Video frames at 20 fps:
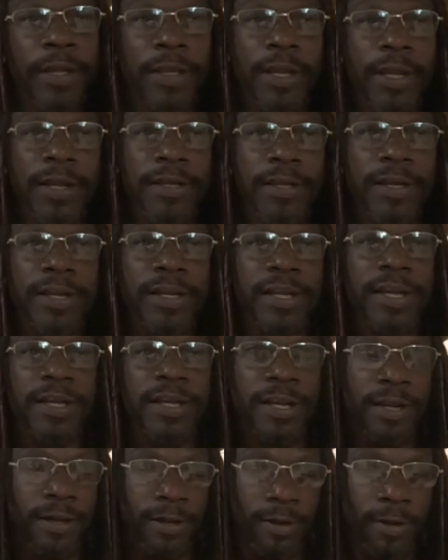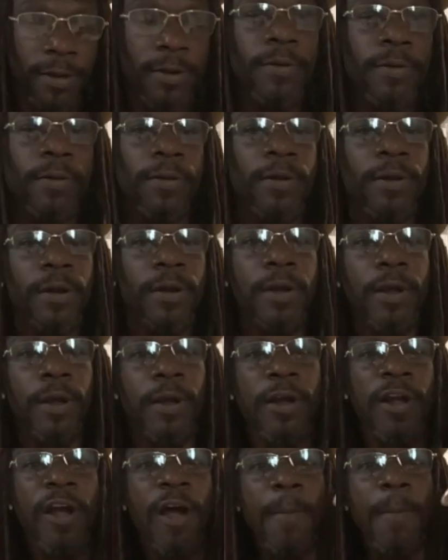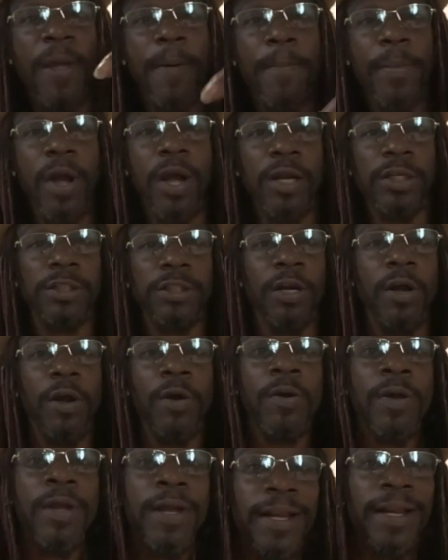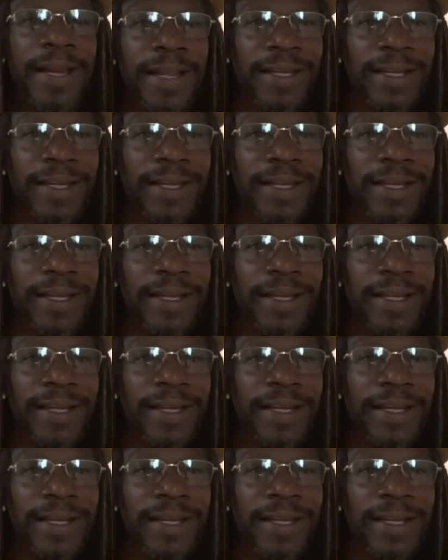Yeah. Comment box, y'all.